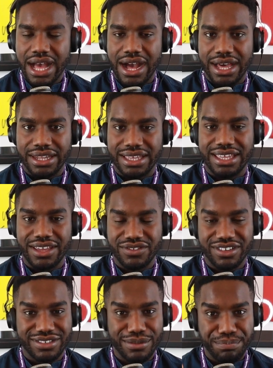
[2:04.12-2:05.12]
and it gives
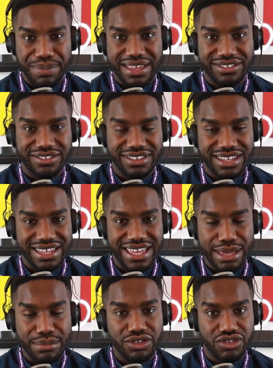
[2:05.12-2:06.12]
us the best
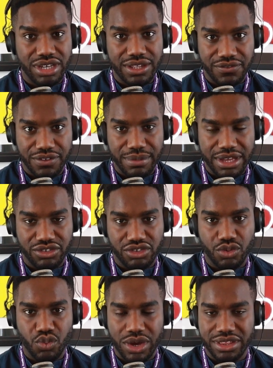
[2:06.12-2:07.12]
imaging
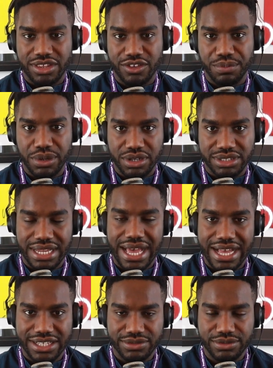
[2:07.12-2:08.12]
information whether this person
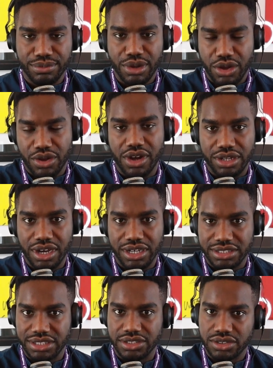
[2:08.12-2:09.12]
has
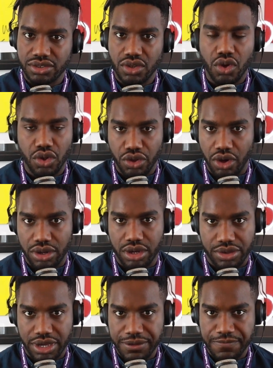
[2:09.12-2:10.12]
myocarditis or not,
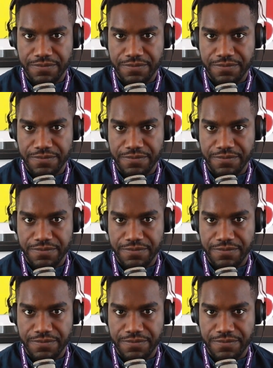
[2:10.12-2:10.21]
okay?